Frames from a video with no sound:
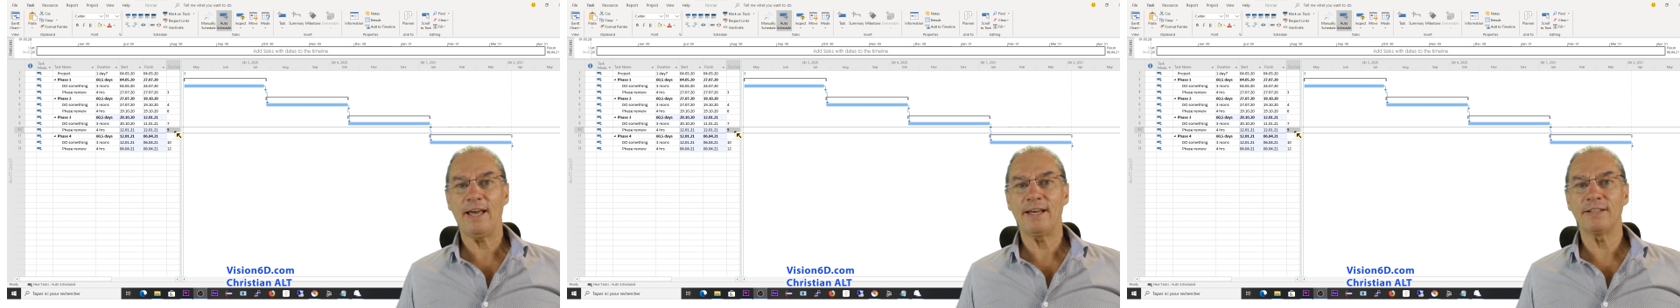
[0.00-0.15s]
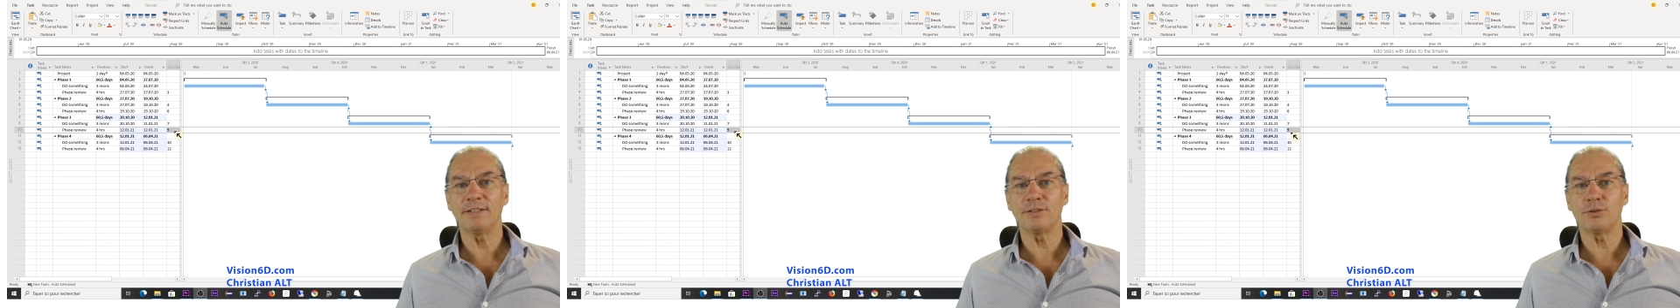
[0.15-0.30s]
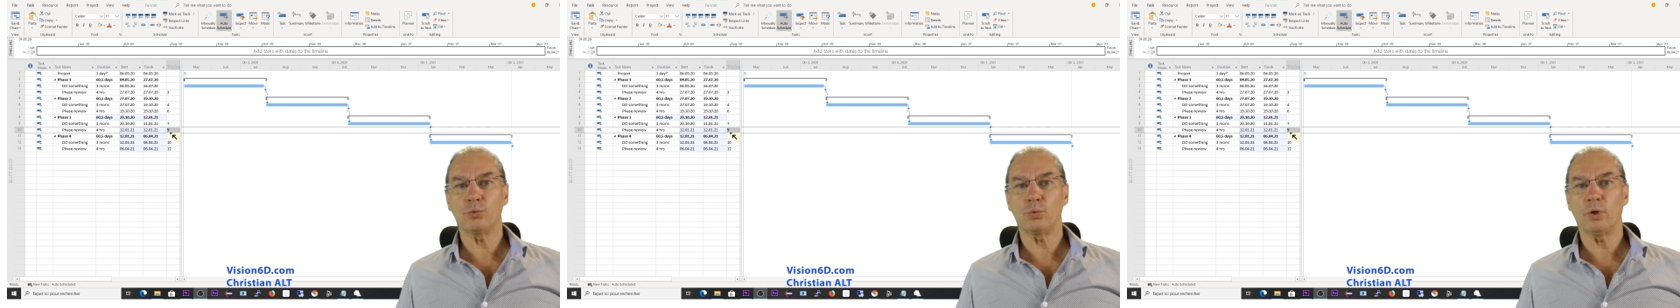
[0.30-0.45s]

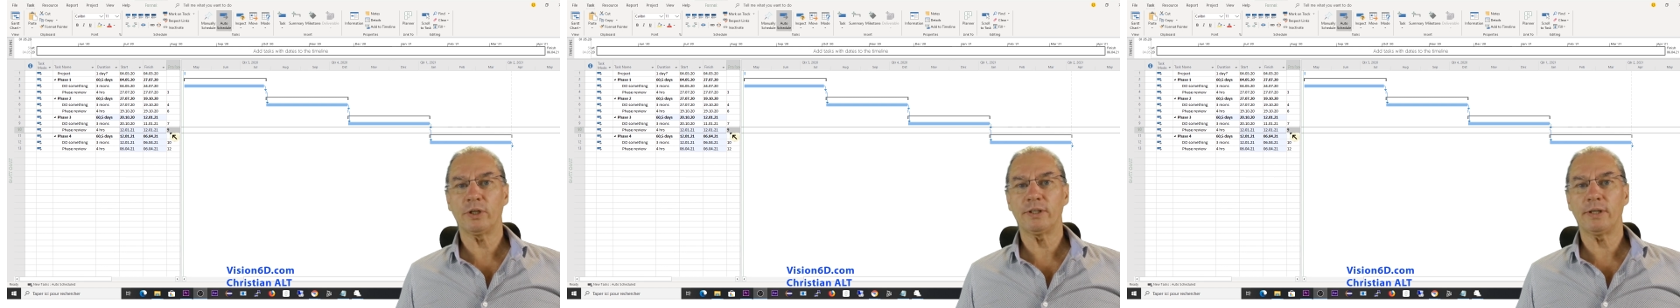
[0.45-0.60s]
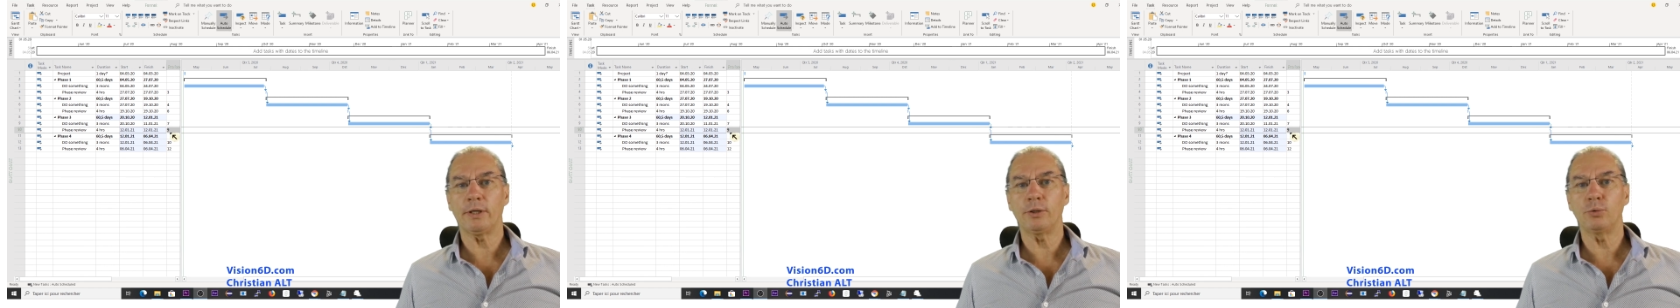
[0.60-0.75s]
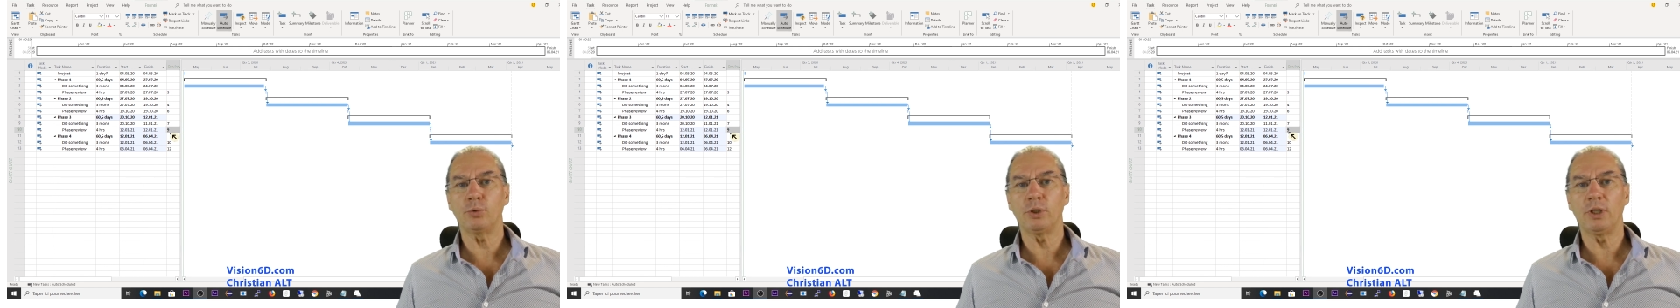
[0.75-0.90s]
And
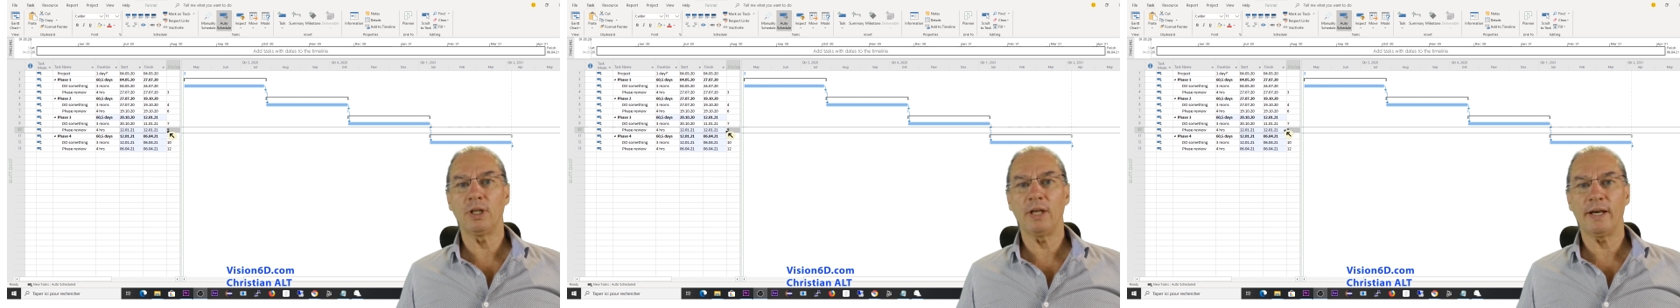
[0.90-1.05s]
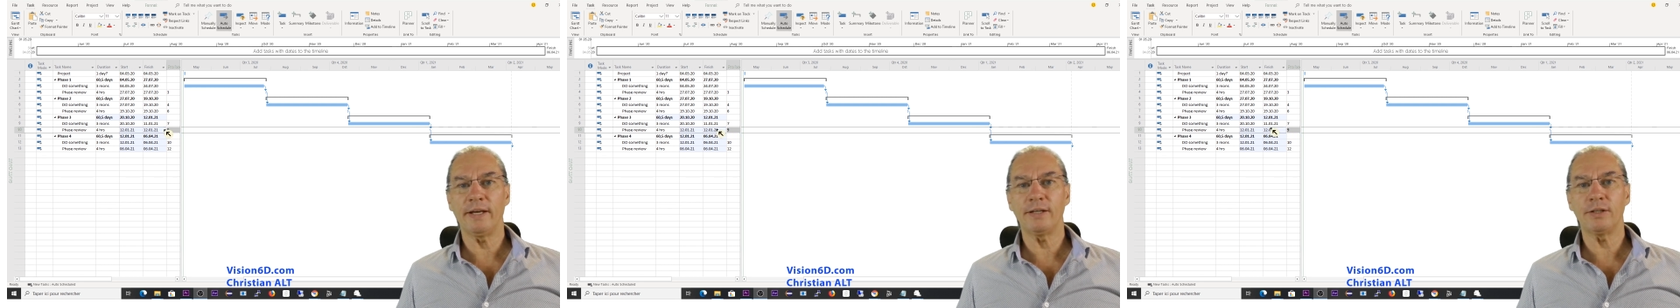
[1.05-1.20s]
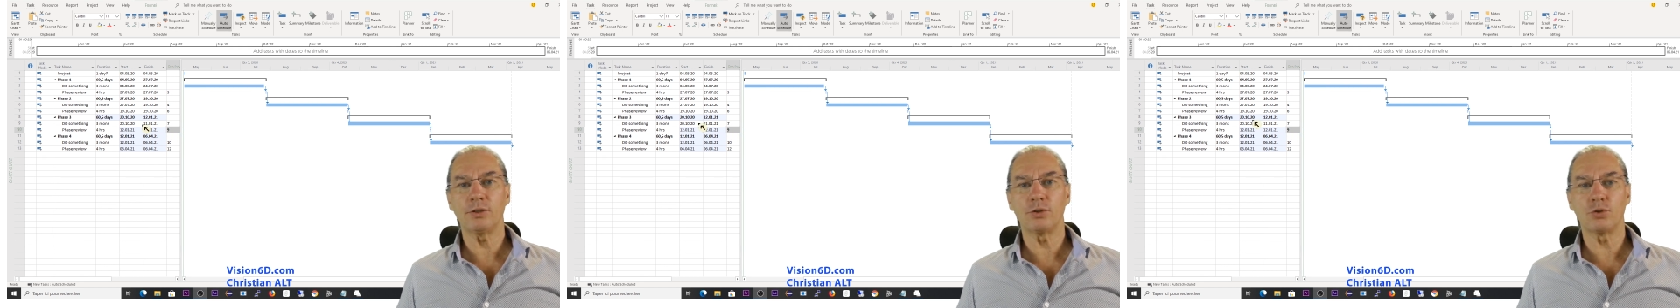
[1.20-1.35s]
what I would
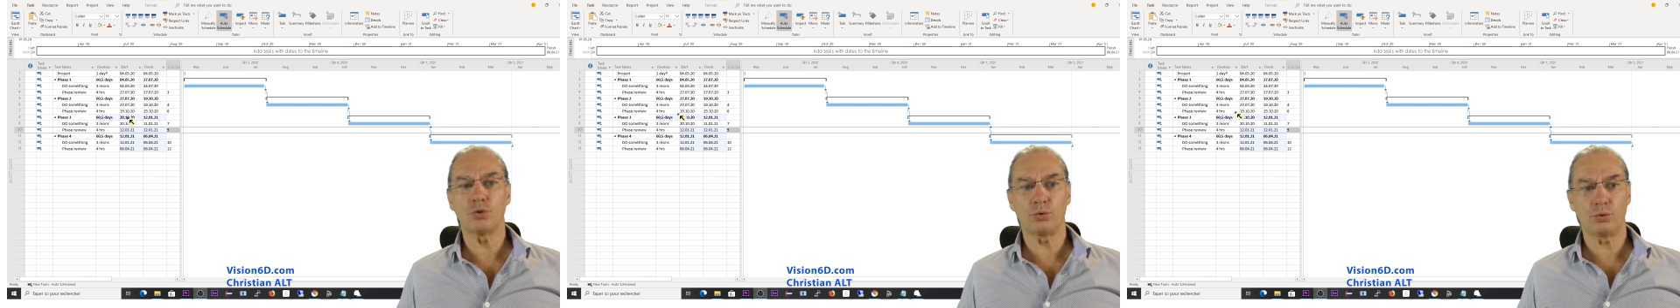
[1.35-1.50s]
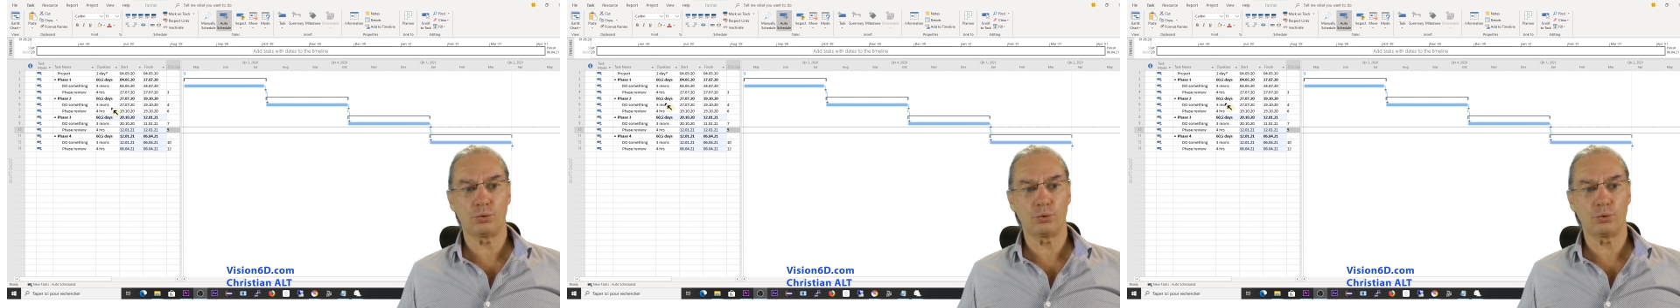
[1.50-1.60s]
like